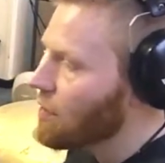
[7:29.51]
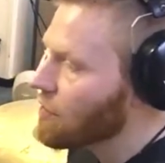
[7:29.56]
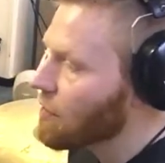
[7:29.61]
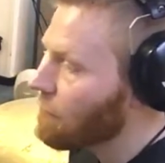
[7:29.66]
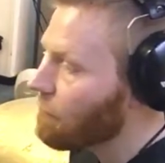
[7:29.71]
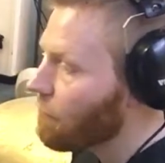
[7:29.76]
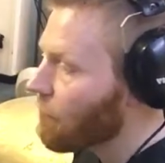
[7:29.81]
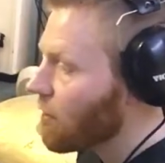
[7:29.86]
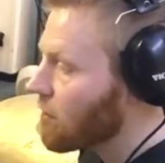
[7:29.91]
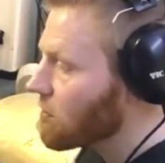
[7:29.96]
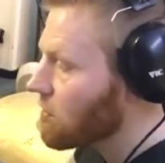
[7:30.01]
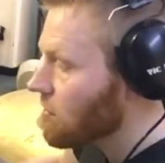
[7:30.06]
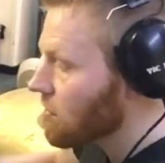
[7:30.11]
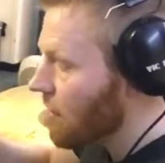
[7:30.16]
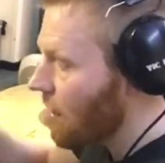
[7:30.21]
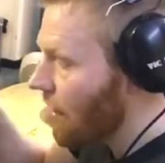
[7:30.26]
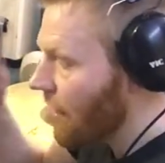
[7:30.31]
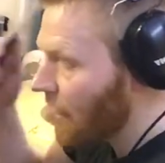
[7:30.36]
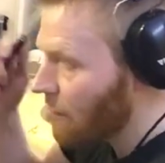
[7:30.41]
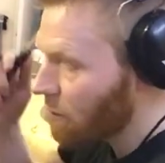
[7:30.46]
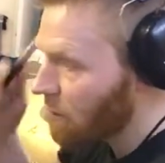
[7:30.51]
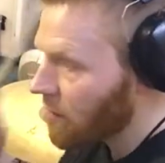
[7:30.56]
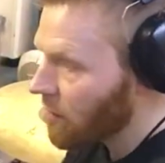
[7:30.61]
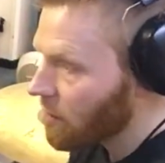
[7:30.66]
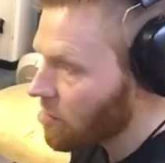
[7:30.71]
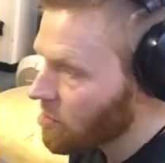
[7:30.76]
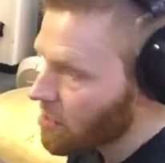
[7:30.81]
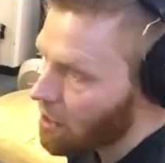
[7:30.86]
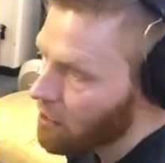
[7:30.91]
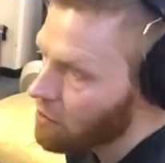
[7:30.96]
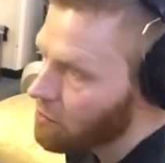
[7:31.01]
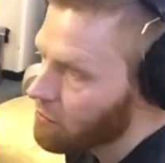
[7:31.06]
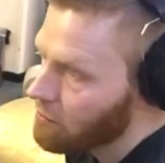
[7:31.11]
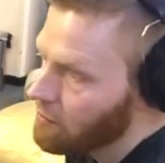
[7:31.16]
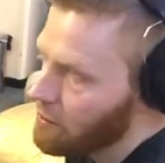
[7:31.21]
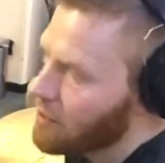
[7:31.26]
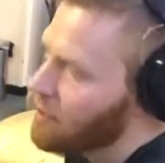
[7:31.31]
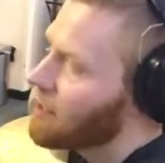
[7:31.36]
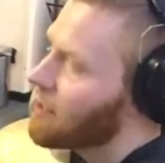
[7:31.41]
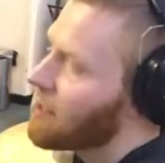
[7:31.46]
The first hi-hat will be on its
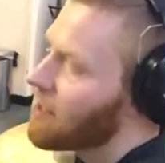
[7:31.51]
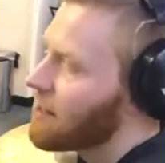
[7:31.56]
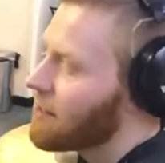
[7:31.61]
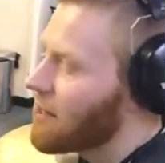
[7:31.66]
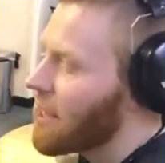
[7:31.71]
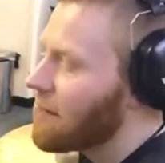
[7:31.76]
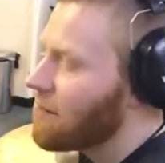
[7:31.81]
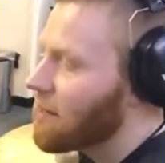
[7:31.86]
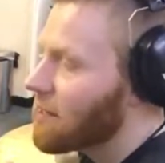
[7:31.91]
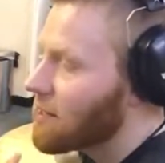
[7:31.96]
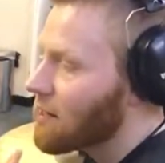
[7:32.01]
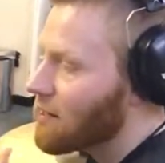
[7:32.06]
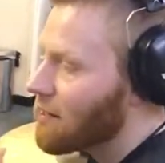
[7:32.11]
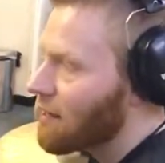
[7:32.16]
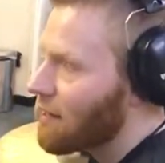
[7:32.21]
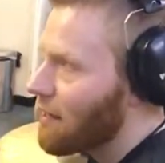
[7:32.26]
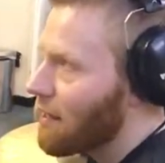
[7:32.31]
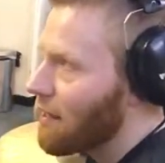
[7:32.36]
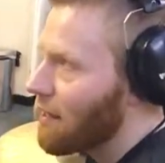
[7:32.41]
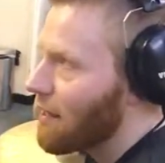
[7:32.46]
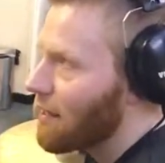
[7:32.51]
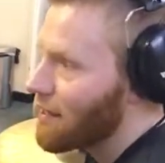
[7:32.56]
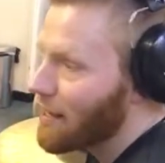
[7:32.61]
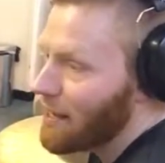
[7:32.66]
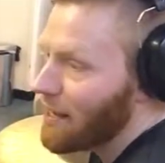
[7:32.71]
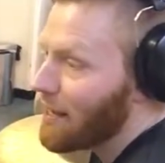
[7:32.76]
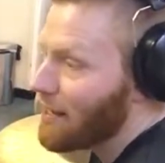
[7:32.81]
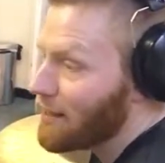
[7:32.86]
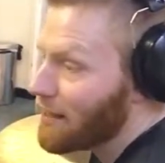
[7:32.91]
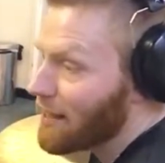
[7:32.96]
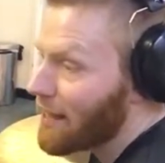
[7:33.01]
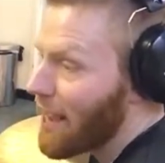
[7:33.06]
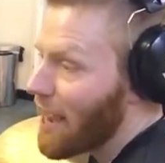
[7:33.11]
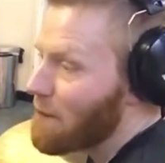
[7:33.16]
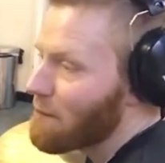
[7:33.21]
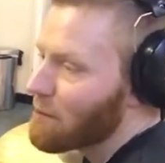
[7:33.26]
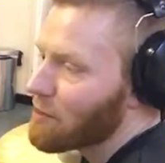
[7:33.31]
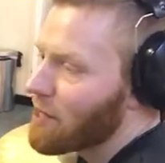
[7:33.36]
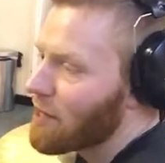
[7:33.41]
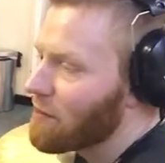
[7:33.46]
own, then there's a kick in the
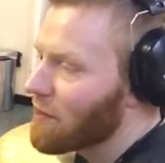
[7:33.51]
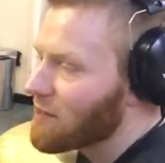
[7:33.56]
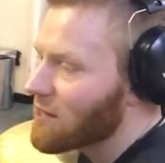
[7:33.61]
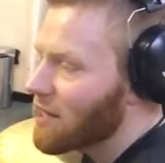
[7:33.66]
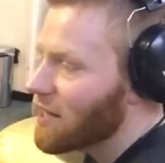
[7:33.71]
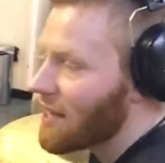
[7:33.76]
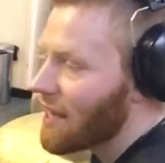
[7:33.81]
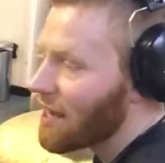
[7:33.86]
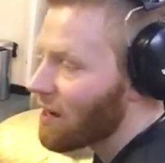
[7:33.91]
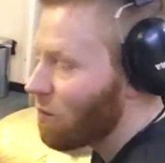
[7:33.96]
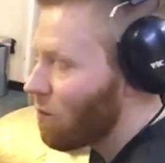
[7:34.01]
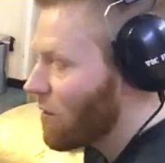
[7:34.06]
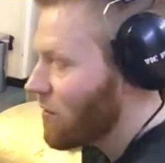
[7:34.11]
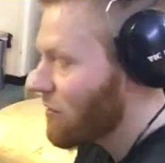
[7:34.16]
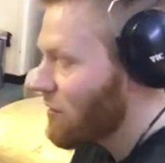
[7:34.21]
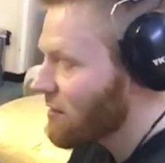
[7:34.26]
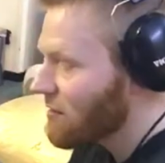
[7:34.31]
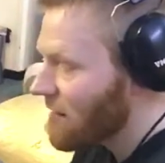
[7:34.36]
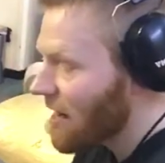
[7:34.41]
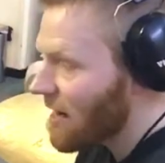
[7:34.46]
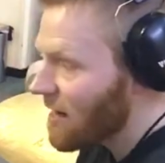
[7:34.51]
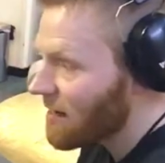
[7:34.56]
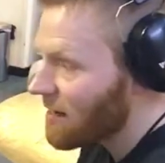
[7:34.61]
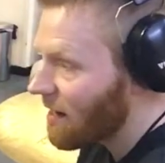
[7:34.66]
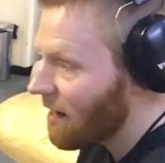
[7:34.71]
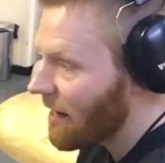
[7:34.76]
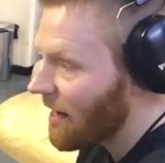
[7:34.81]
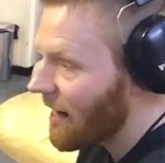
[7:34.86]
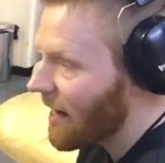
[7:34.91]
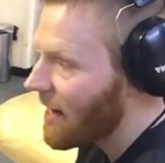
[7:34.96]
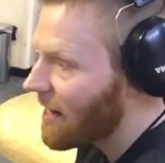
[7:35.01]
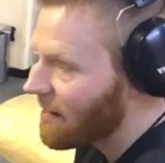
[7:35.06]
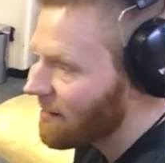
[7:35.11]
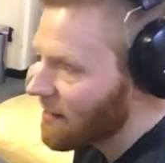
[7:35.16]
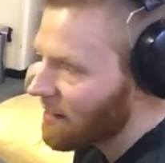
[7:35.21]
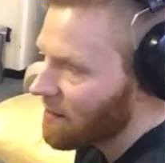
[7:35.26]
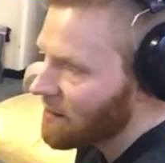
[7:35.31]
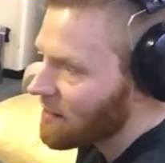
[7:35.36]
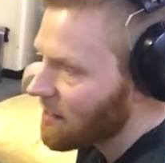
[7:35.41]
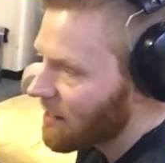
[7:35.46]
gap, then there's a kick with the second hi-hat,
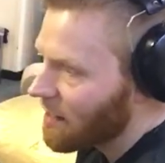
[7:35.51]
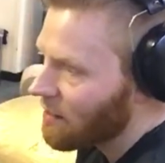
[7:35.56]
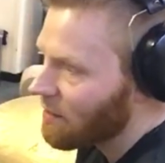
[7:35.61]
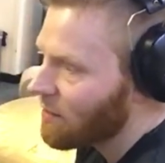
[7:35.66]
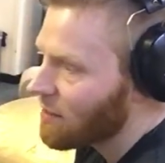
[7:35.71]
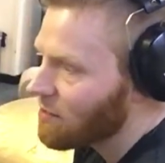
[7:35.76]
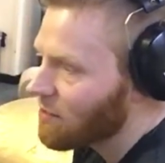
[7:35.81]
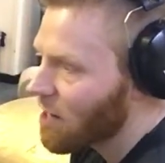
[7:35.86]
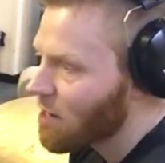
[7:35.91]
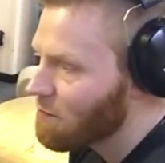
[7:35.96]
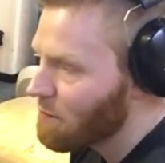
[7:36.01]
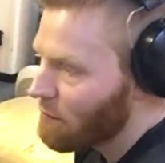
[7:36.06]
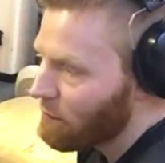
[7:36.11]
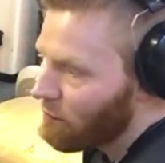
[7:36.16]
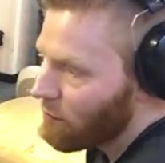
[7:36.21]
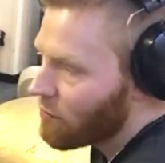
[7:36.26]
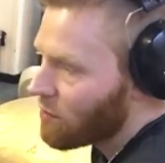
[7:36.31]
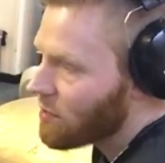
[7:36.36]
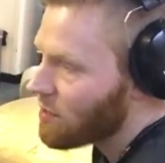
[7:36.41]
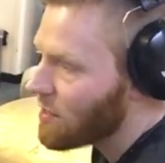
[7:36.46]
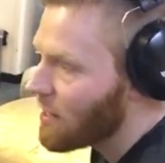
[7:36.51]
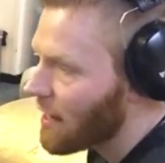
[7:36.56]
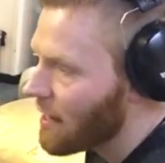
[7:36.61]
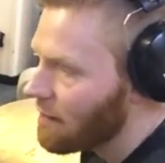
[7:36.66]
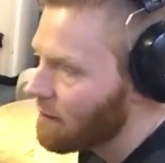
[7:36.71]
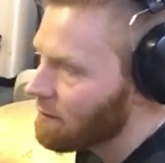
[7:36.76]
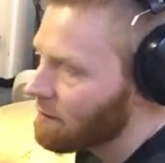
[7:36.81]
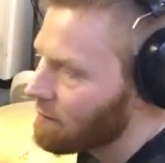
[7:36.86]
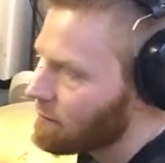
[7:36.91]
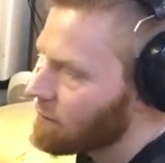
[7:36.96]
then there's a kick on its own before the snare.